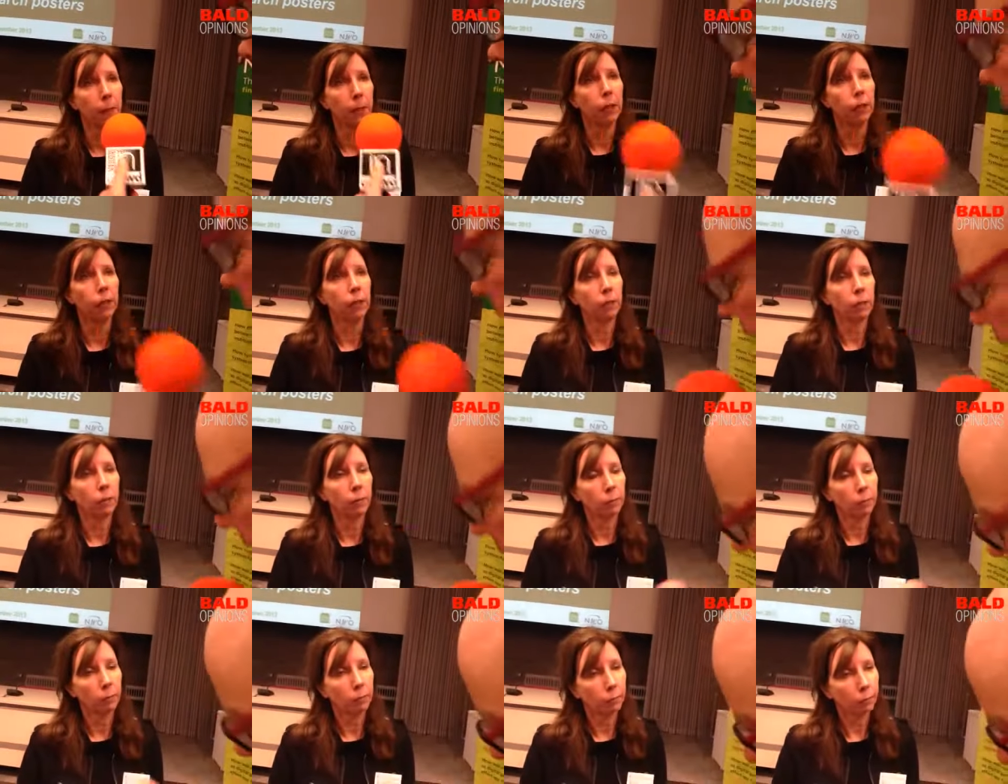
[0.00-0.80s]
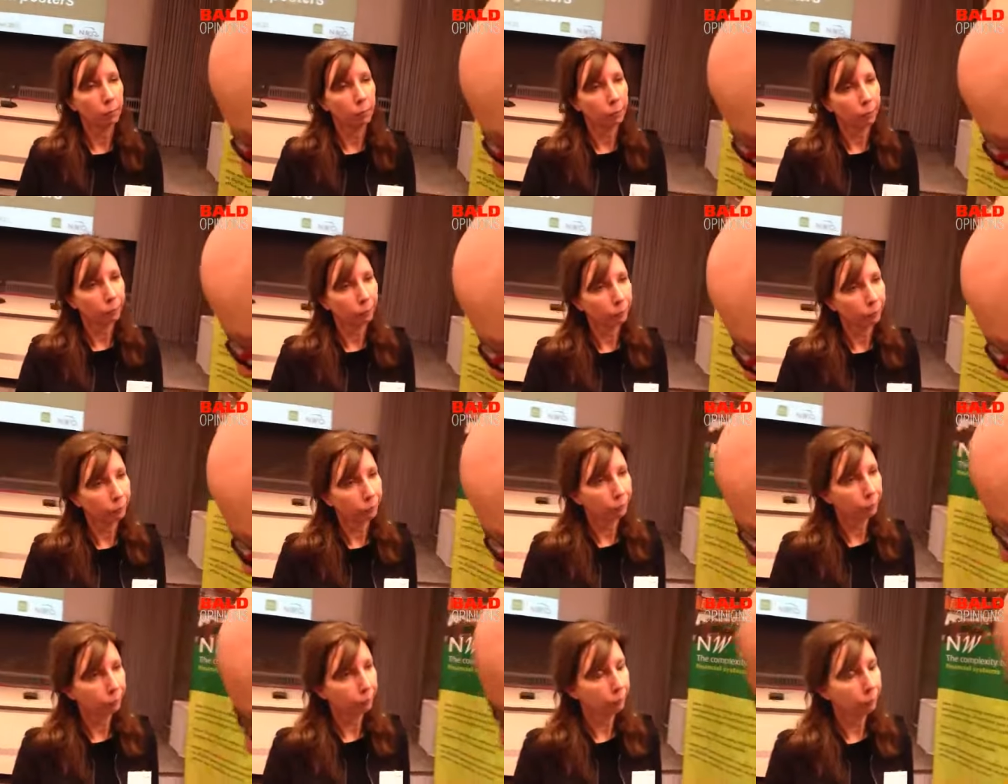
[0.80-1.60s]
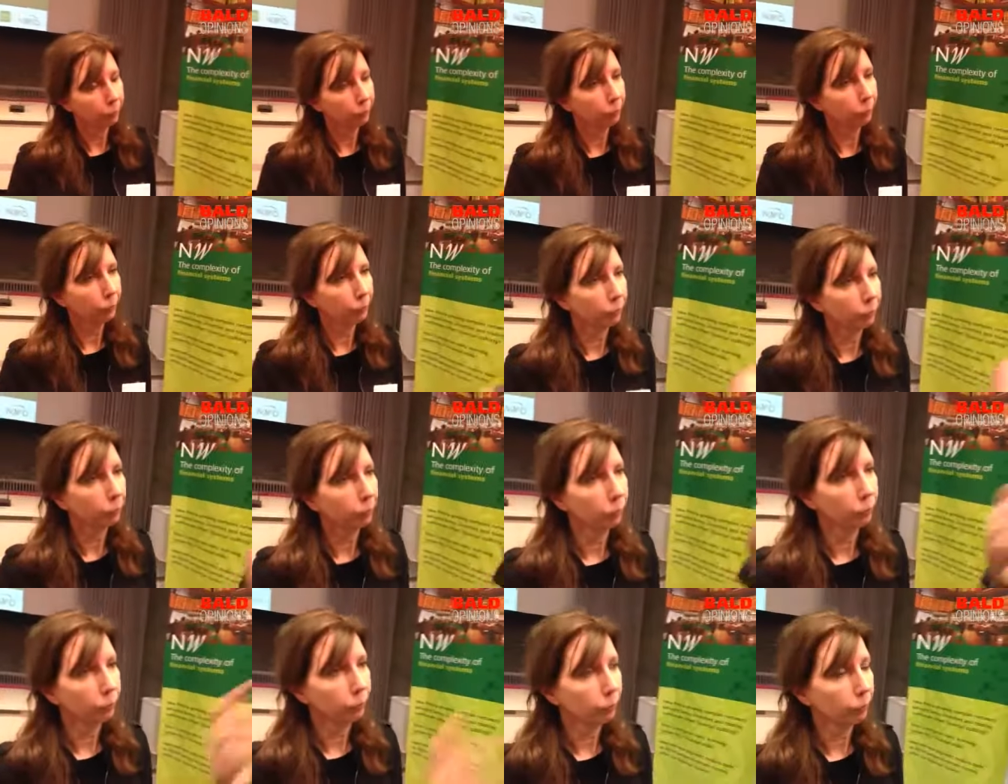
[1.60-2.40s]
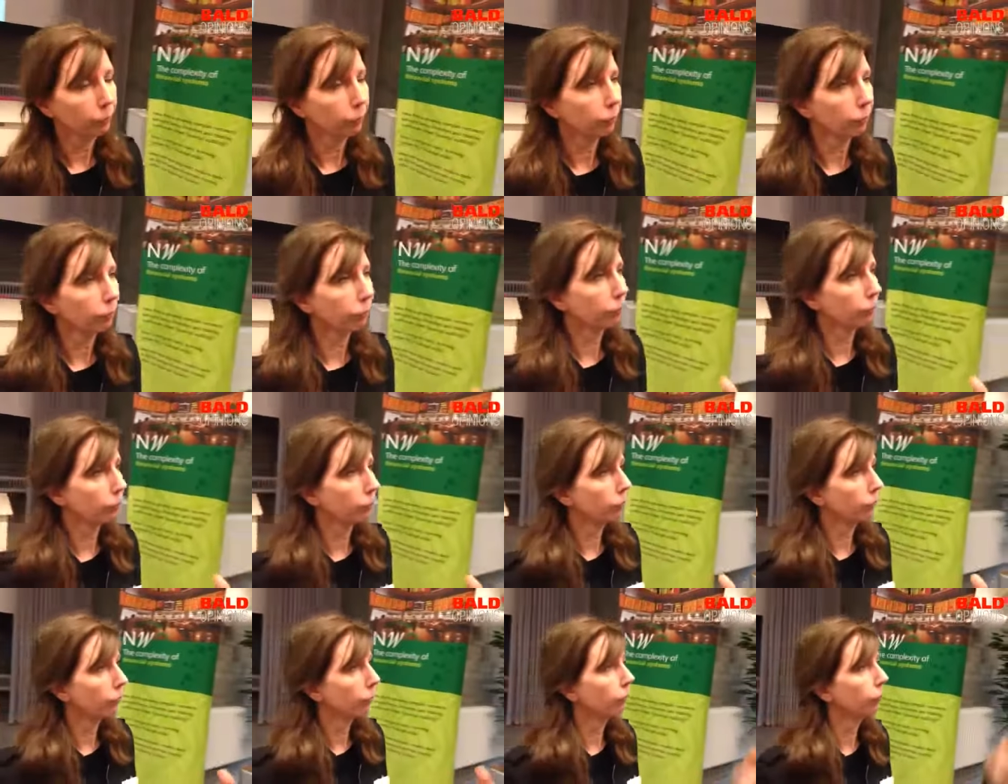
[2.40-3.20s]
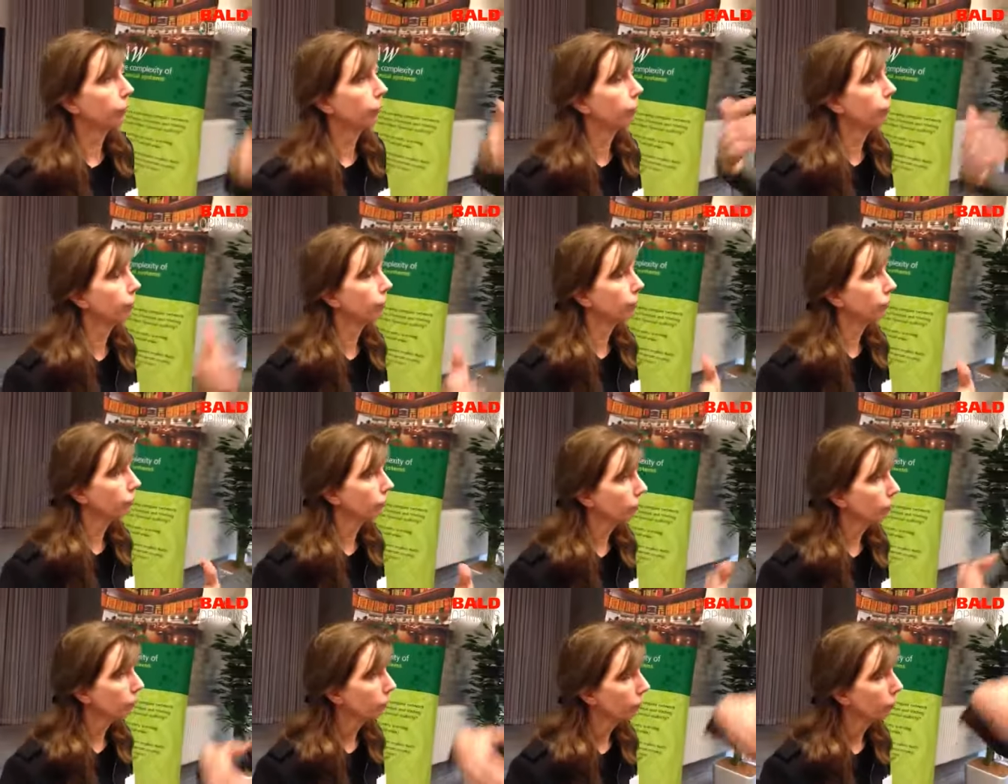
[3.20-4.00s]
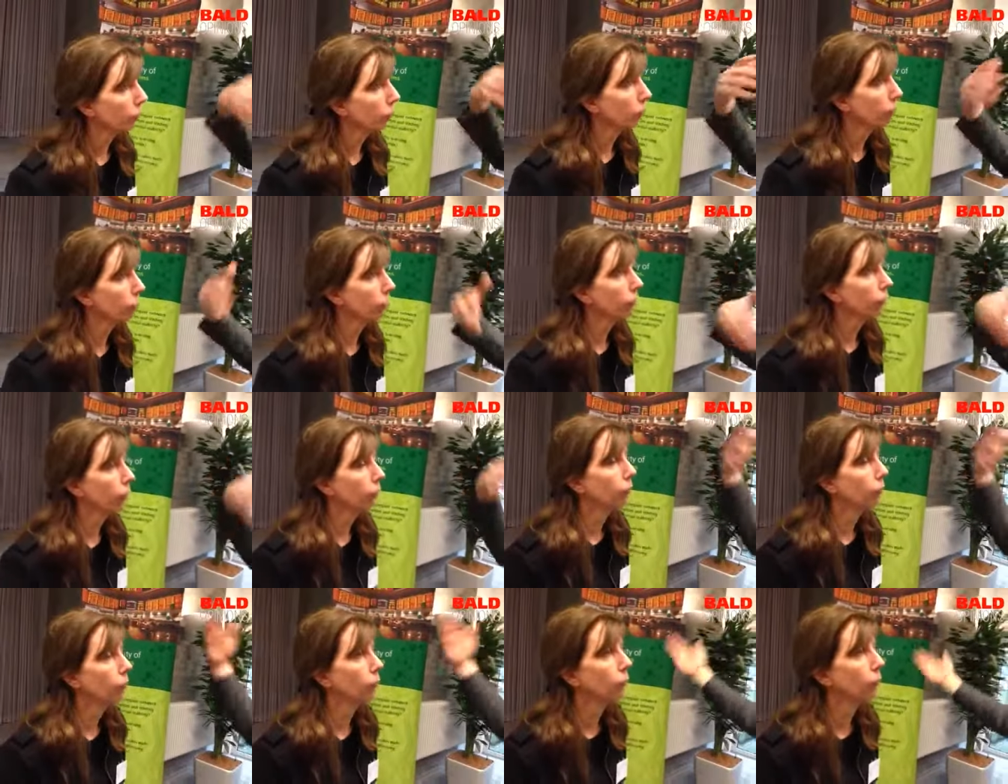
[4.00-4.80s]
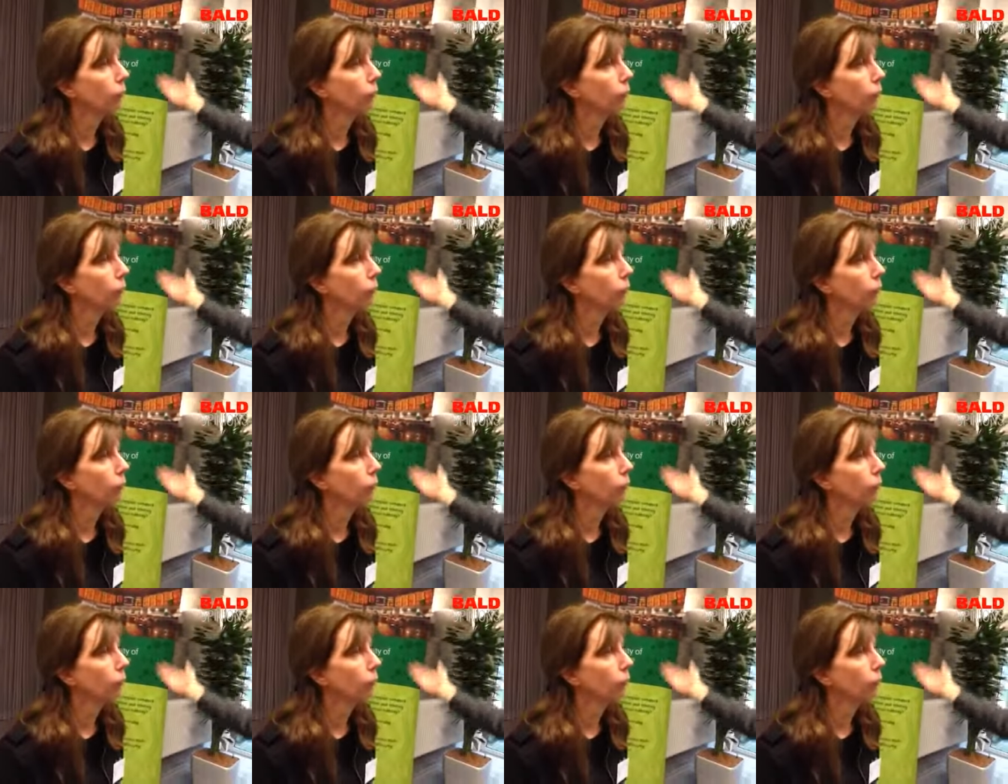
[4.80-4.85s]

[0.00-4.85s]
And the lesson is that if you have a lot of cells, a lot of data, that they have a